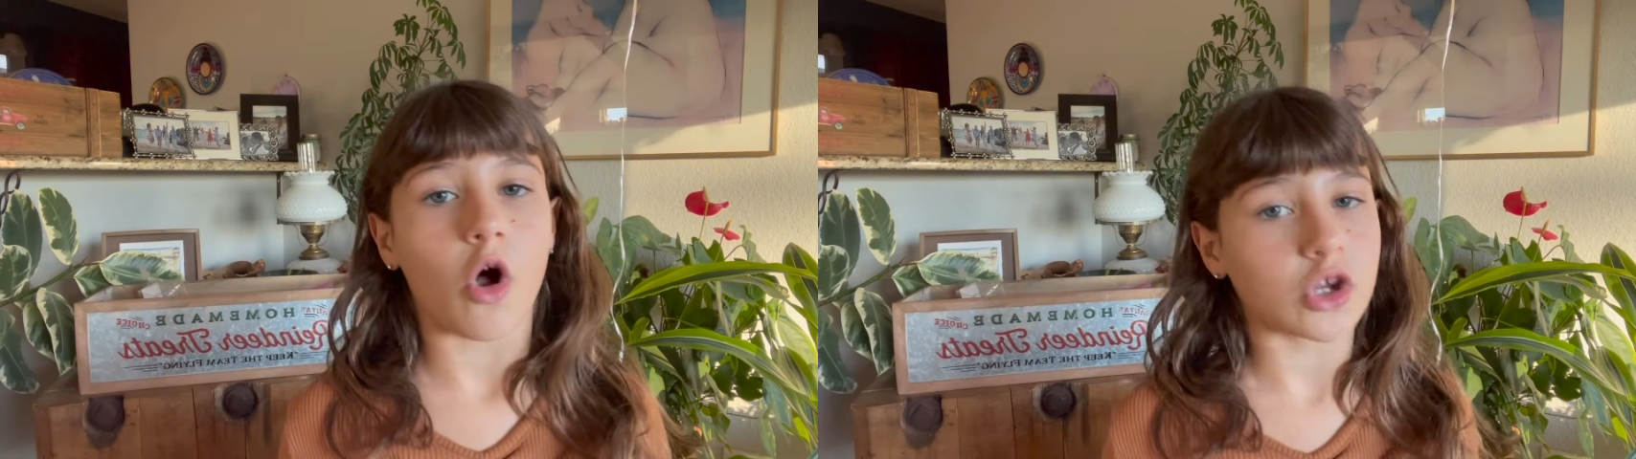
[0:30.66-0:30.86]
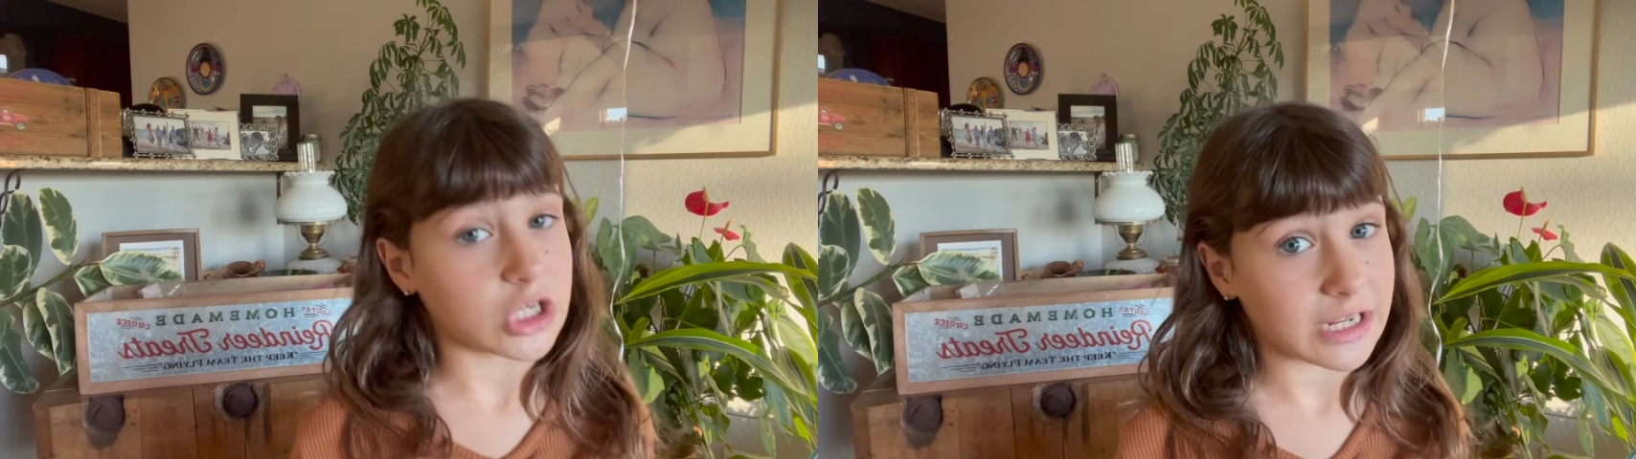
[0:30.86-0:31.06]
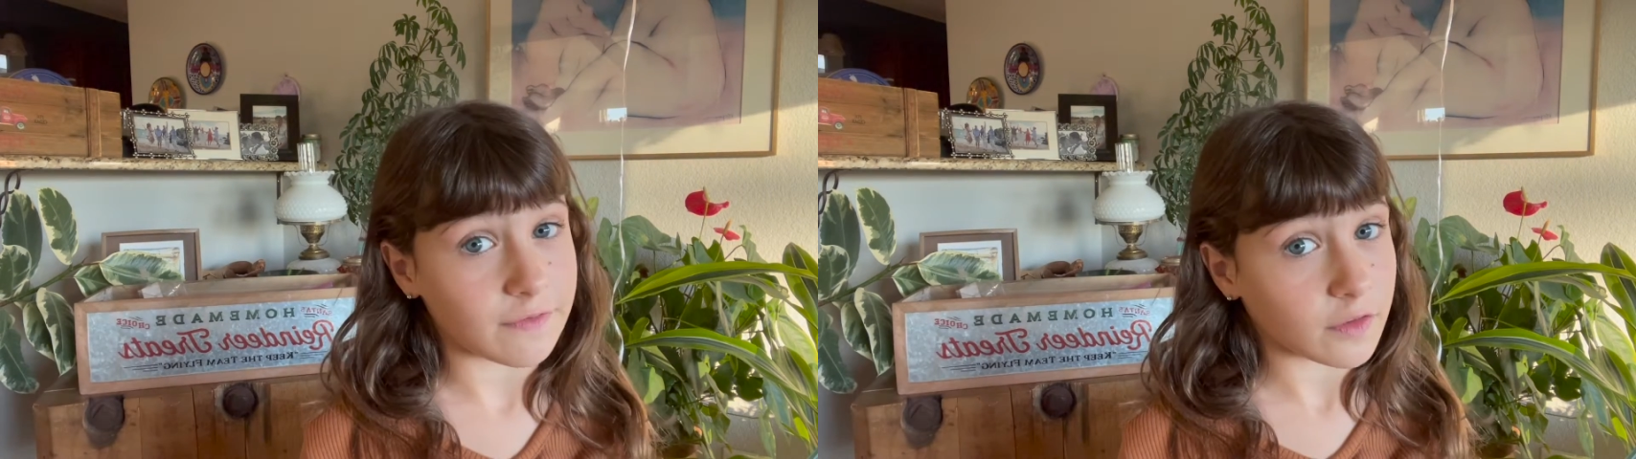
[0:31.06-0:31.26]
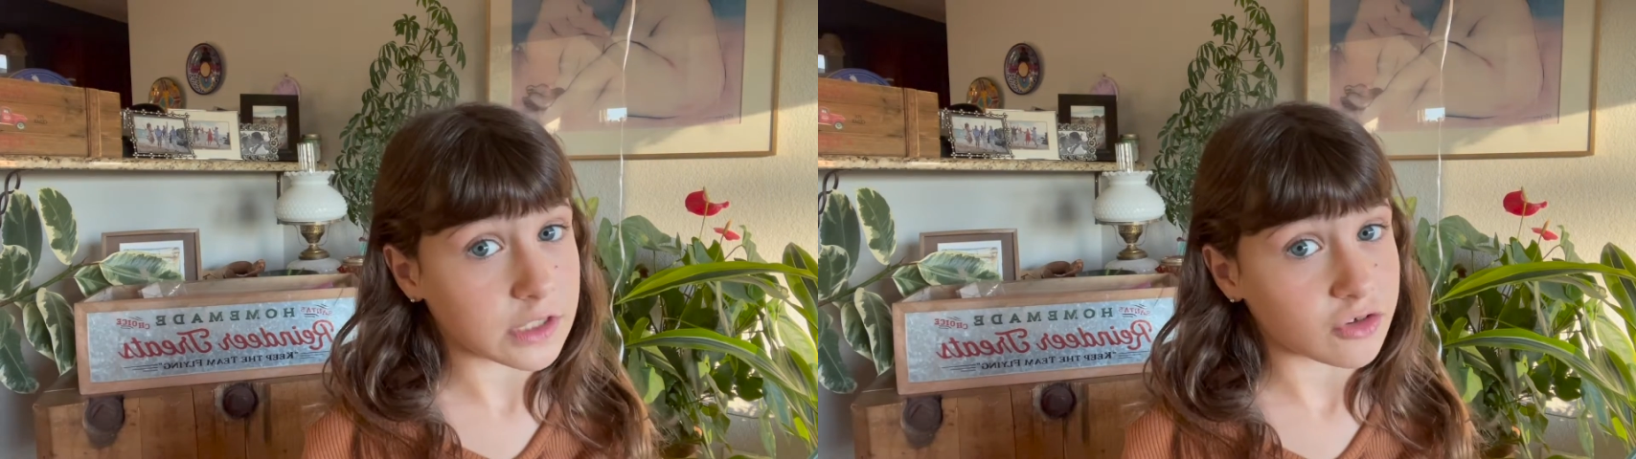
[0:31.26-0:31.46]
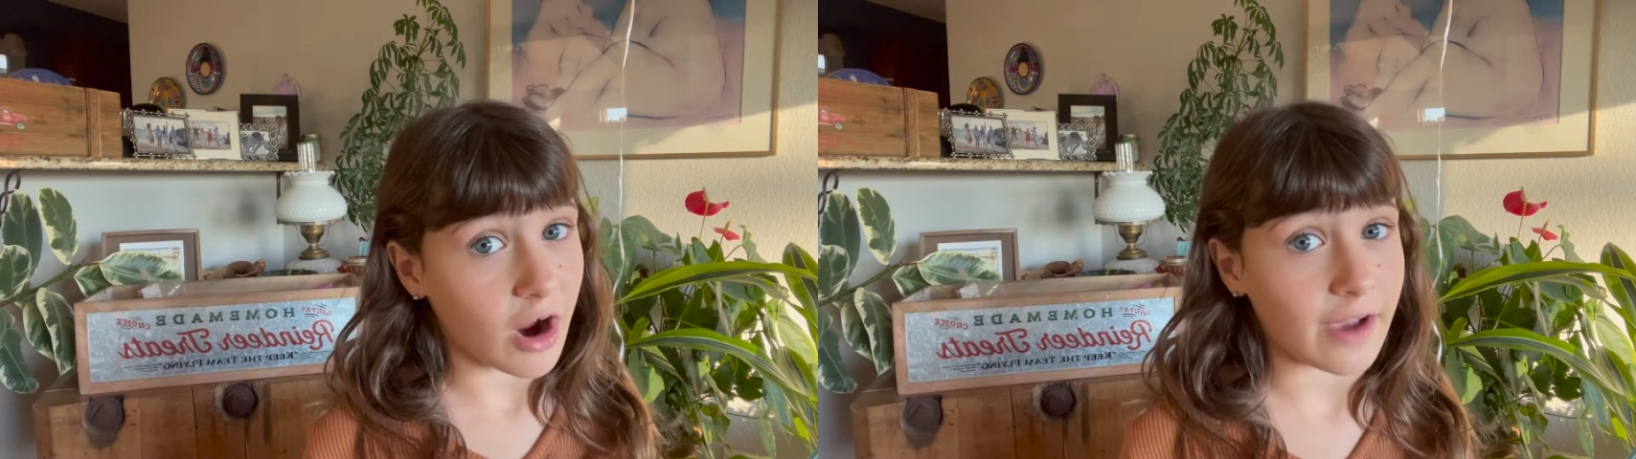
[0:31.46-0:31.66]
you need for
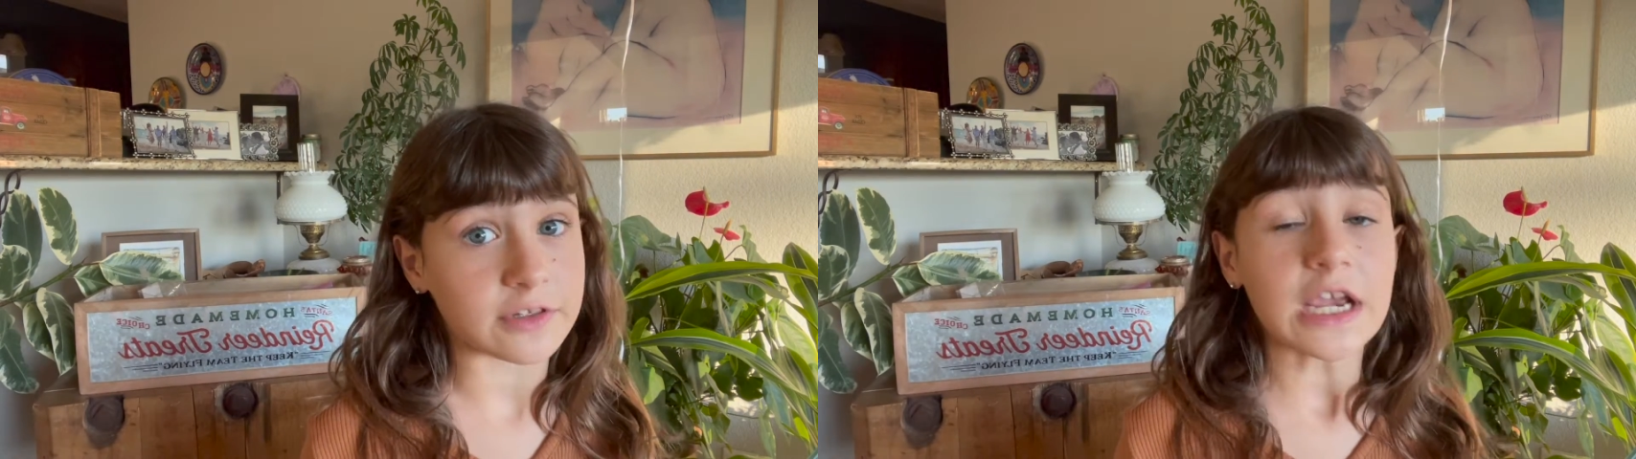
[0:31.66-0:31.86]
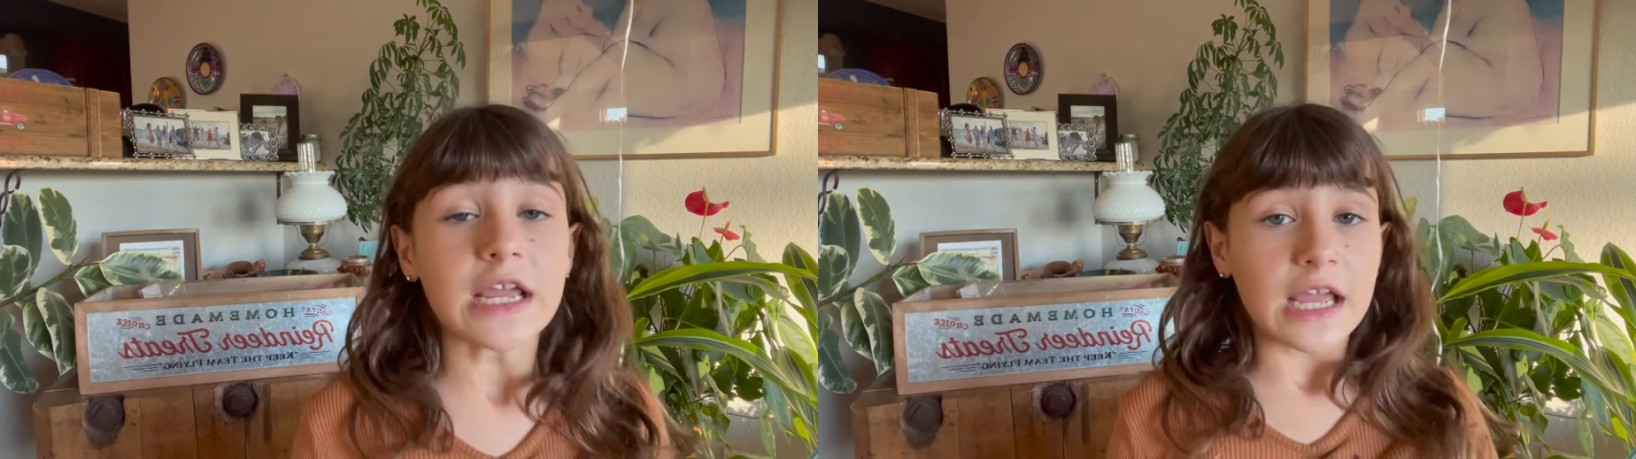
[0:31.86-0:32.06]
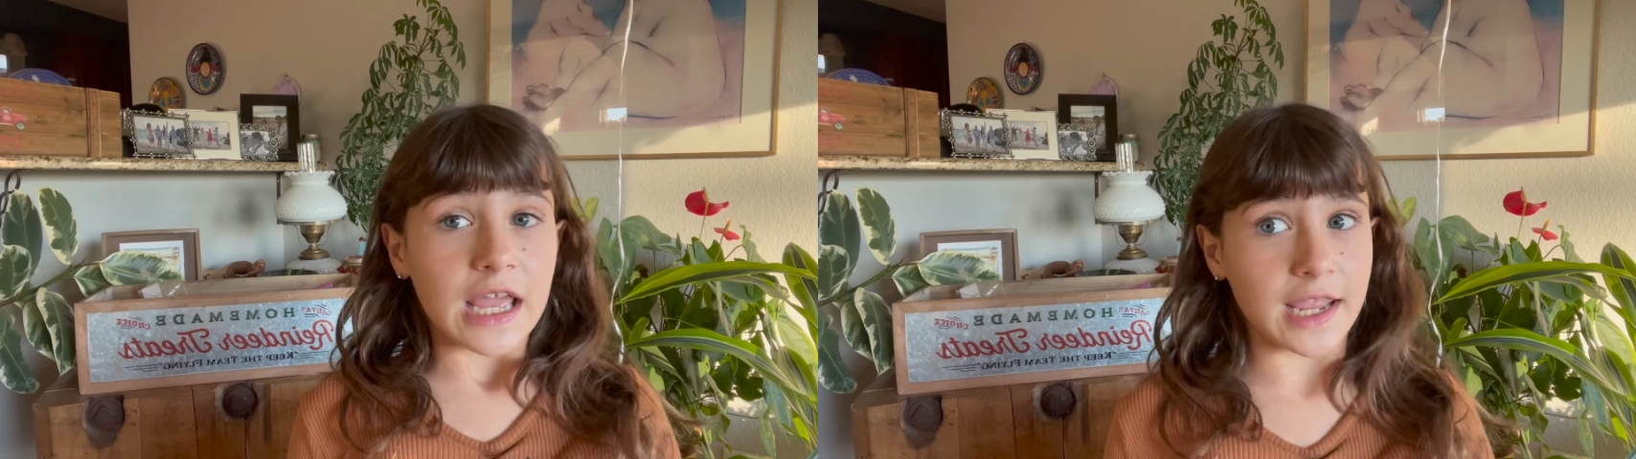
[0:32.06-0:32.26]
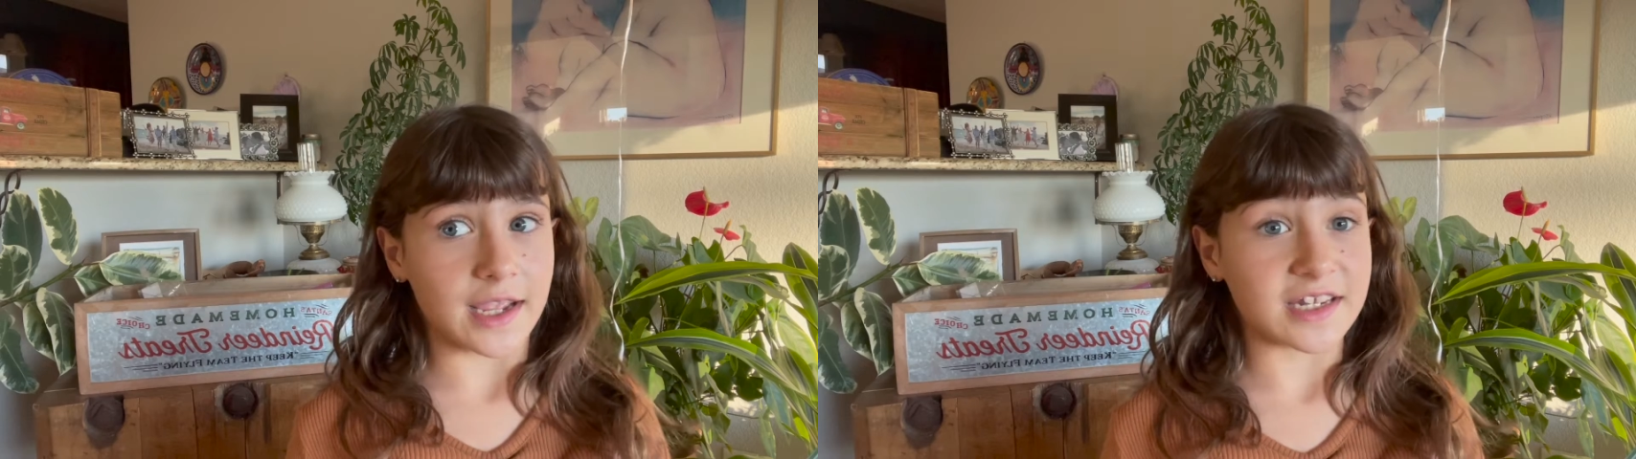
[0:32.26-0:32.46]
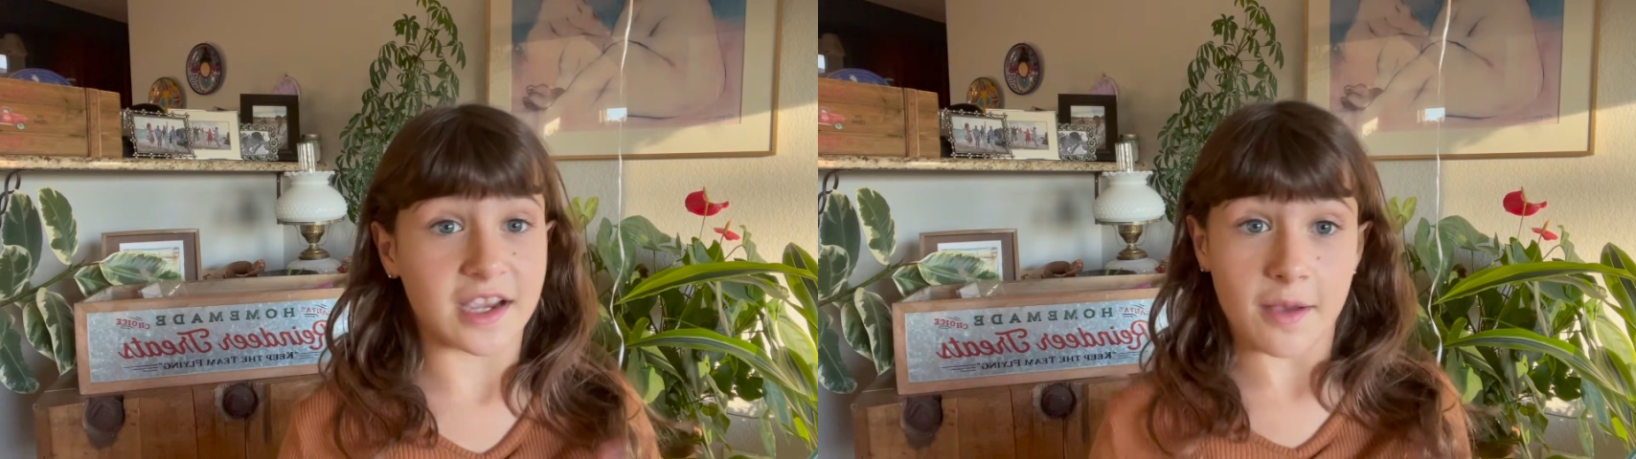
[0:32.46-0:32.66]
this craft,
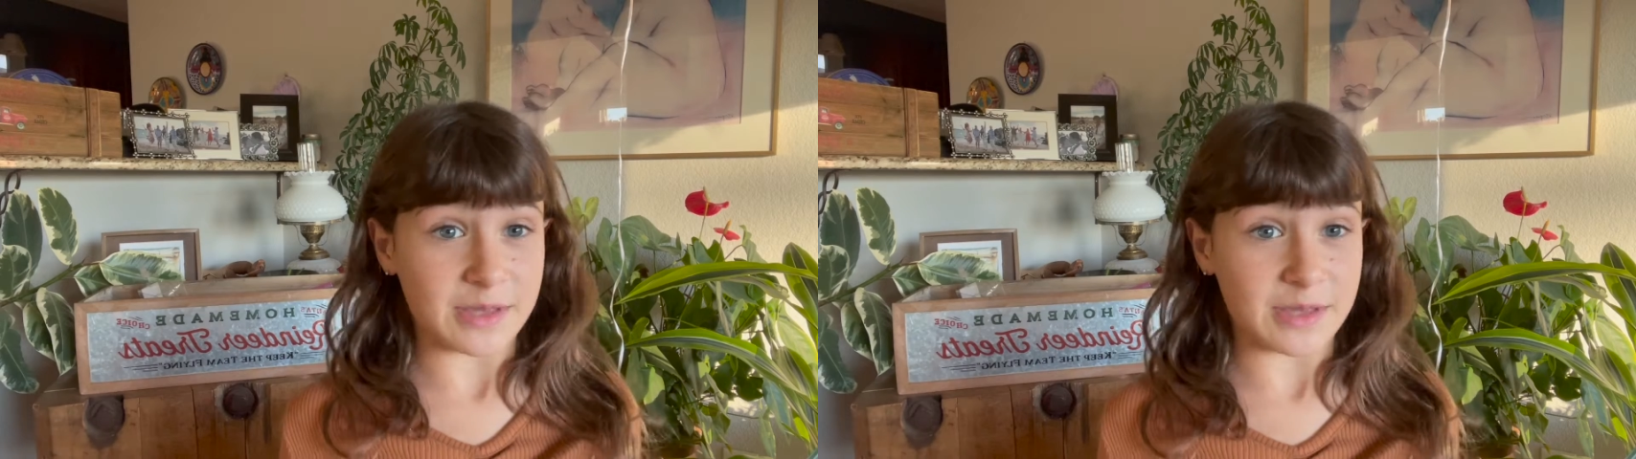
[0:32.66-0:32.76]
and it comes